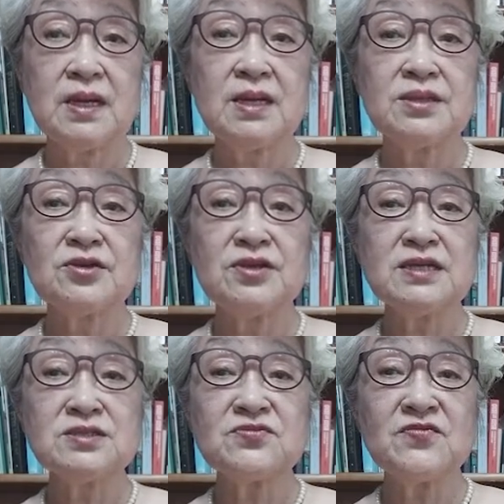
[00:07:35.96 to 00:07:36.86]
The
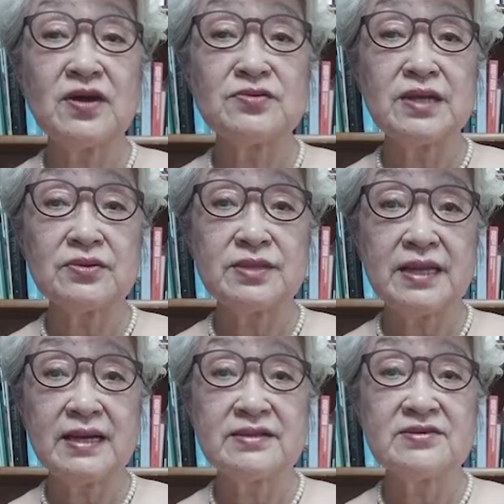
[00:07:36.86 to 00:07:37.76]
NIST found out
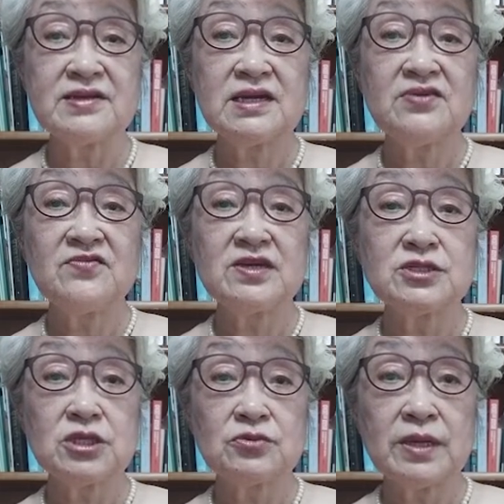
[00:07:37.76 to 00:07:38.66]
that
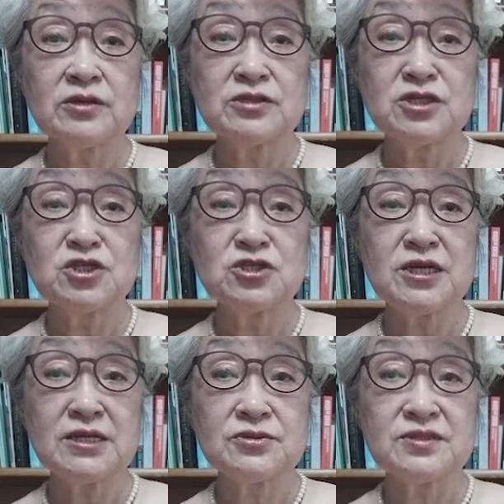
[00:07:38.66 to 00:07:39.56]
facial recognition
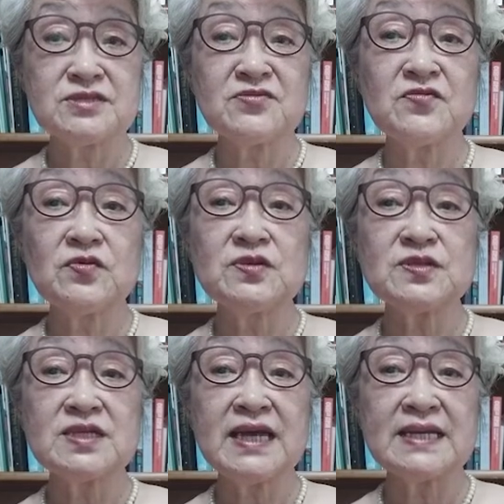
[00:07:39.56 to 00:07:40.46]
algorithms
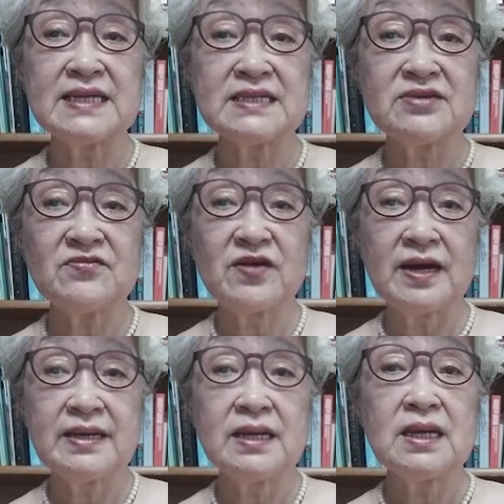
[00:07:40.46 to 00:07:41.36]
falsely
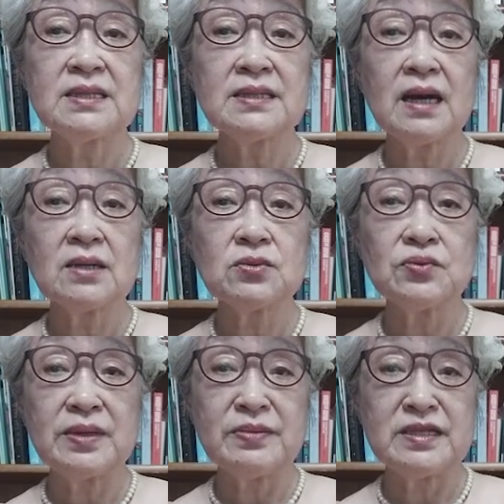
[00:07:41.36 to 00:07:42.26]
identify dark
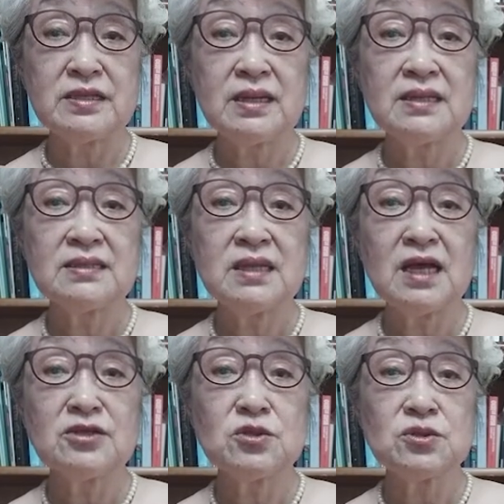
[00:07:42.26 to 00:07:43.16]
women
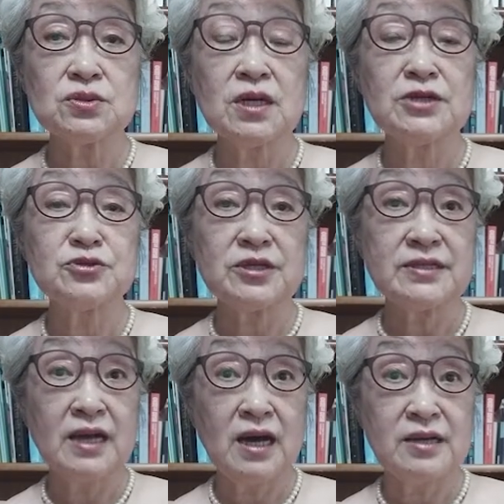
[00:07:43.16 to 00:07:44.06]
10 to 100
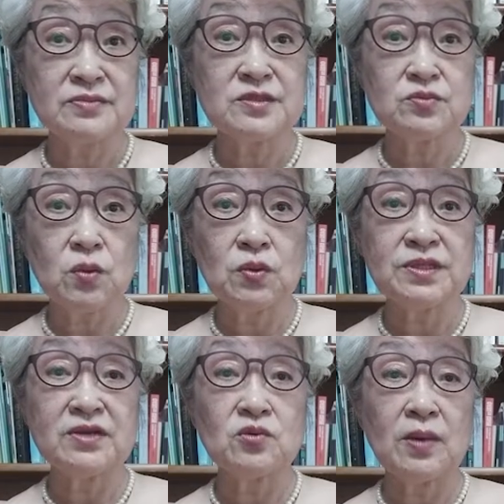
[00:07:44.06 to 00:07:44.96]
times more
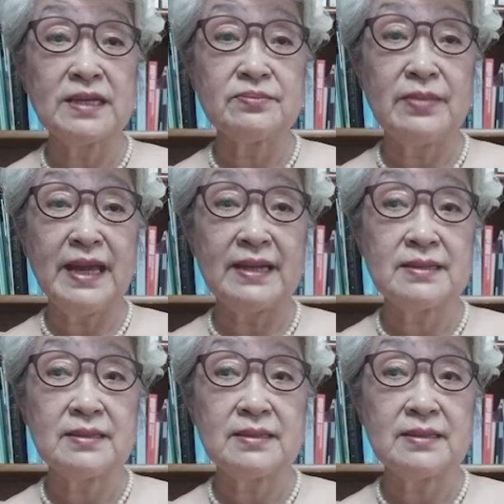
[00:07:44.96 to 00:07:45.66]
than white men.